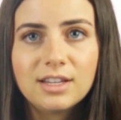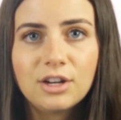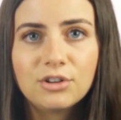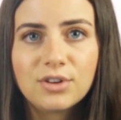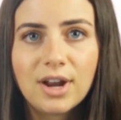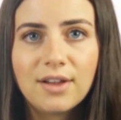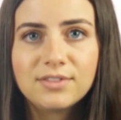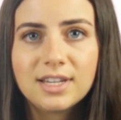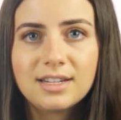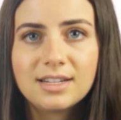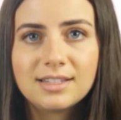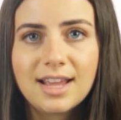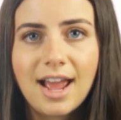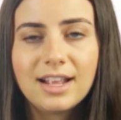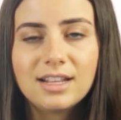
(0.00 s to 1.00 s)
in your DraftSight
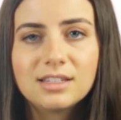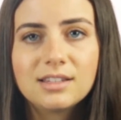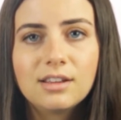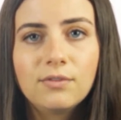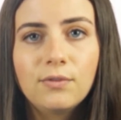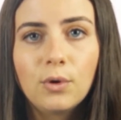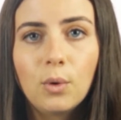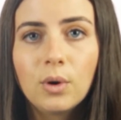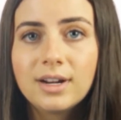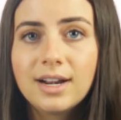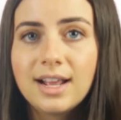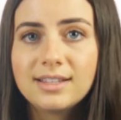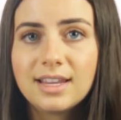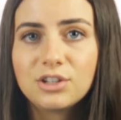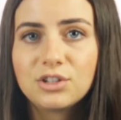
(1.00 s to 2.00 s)
designs for
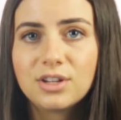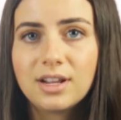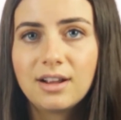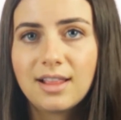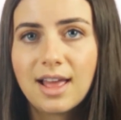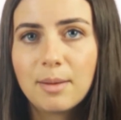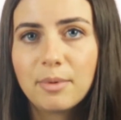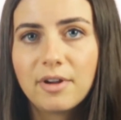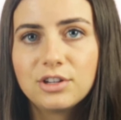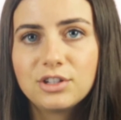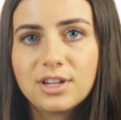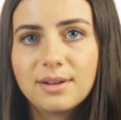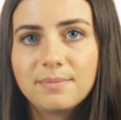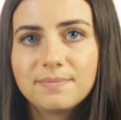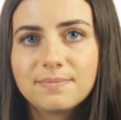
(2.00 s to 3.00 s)
organization and
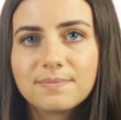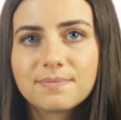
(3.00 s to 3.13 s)
collaboration.